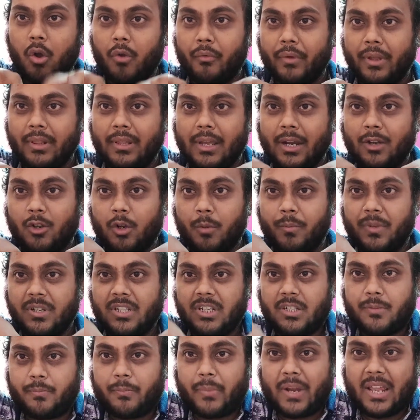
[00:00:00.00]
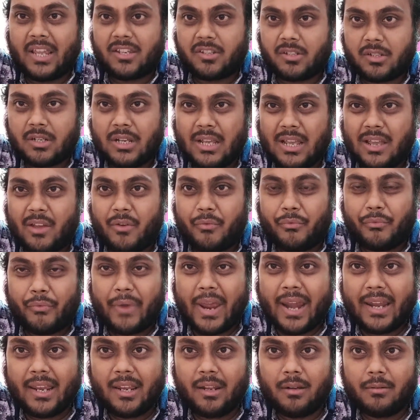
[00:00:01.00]
way, that will be just pressed
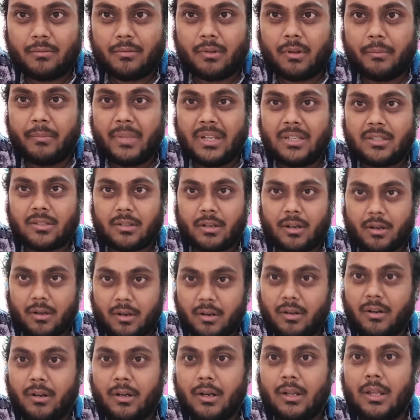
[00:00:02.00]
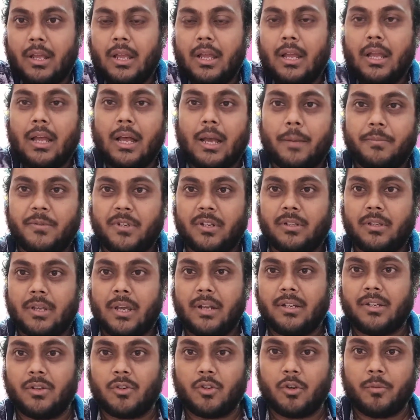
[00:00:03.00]
very hard. After
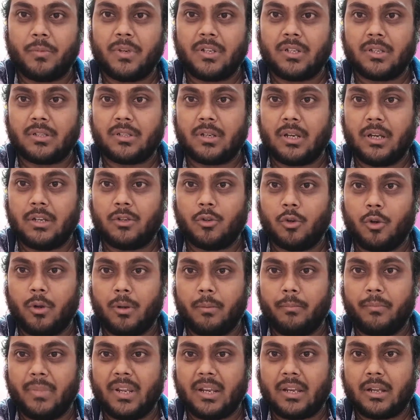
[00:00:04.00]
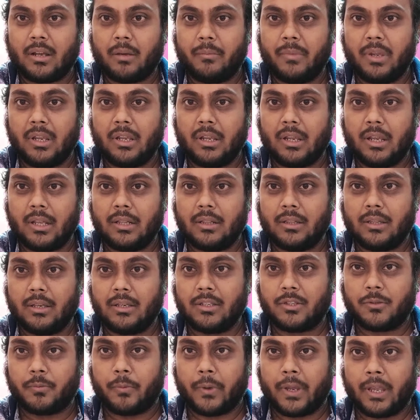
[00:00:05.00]
that, it will be coming in
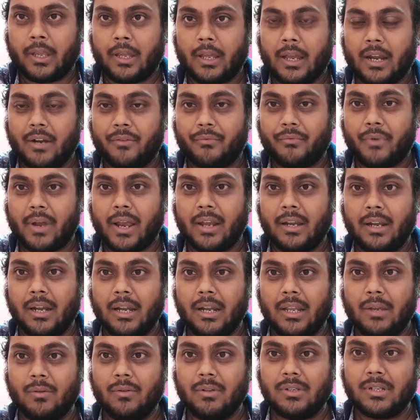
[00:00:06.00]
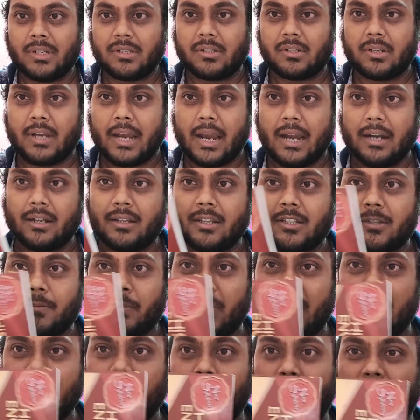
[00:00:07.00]
this way, and finally you will just get this
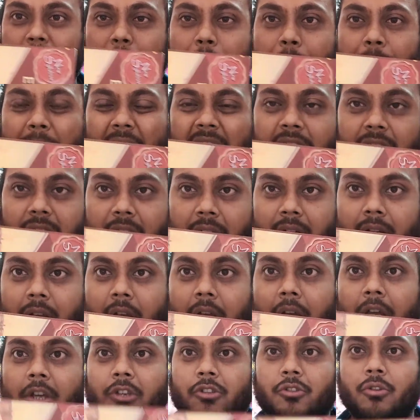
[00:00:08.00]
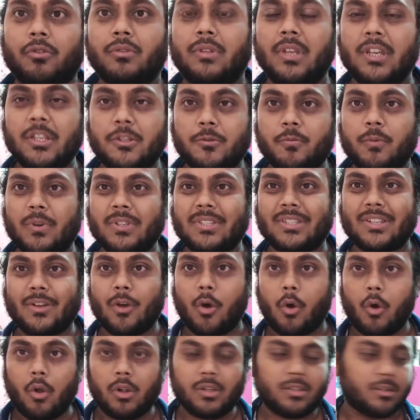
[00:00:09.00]
page be printed. So this was
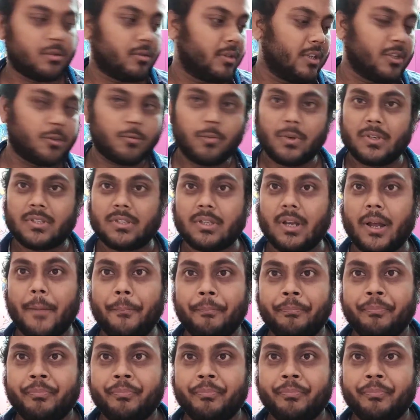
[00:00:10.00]
the